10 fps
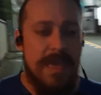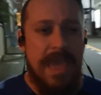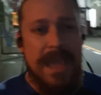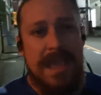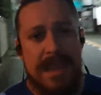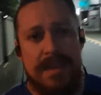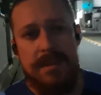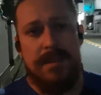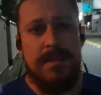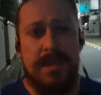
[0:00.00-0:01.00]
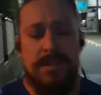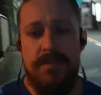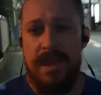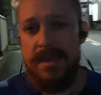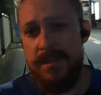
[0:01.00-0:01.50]
And then you
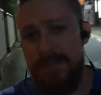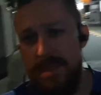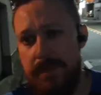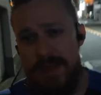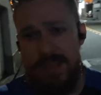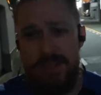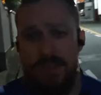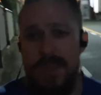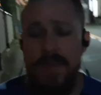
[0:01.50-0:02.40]
got the mid-range